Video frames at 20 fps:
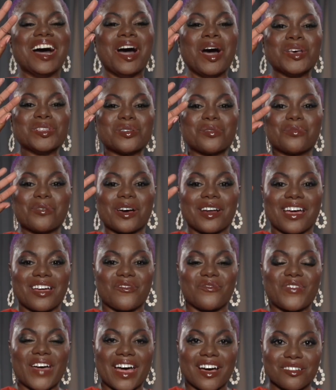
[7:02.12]
So what
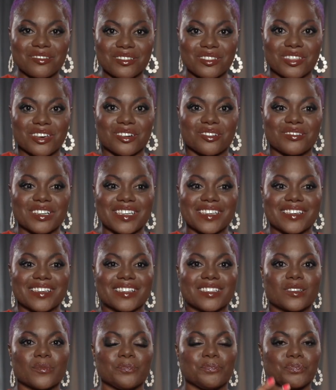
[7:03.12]
I found though
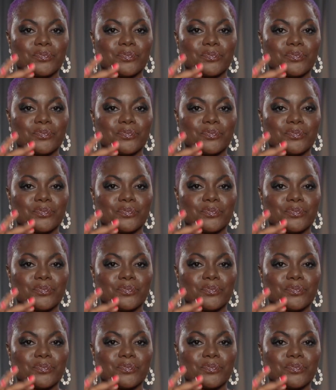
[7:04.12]
is,